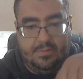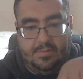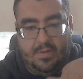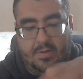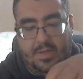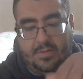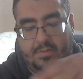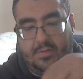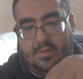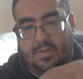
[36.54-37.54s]
Alright,
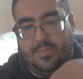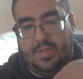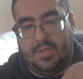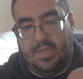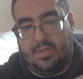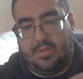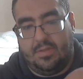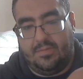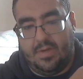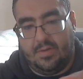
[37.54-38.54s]
so let me get down to
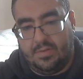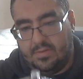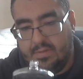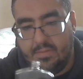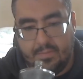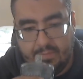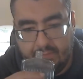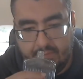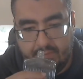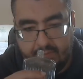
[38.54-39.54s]
this fragrance.
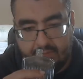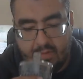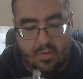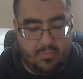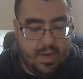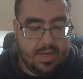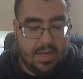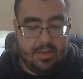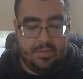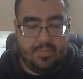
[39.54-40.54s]
Right
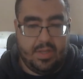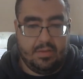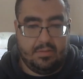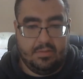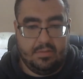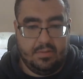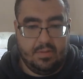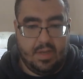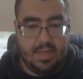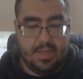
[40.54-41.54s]
out of the bottle,
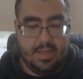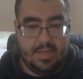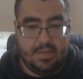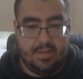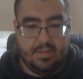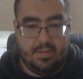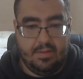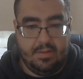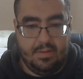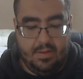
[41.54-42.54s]
I get
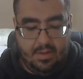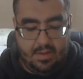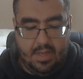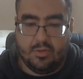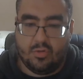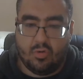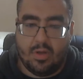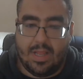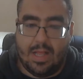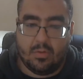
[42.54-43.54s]
a
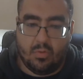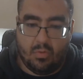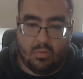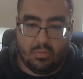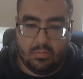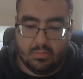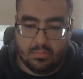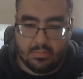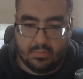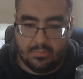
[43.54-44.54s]
strong alcohol
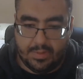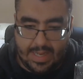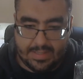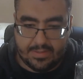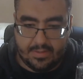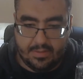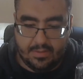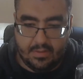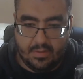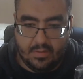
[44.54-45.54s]
blast
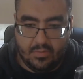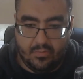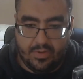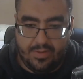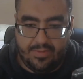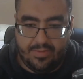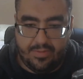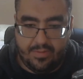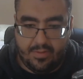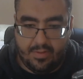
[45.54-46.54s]

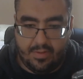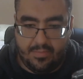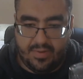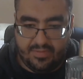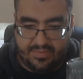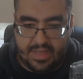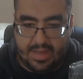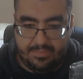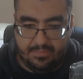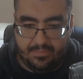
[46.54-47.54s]
with a bit of
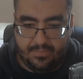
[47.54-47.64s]
lime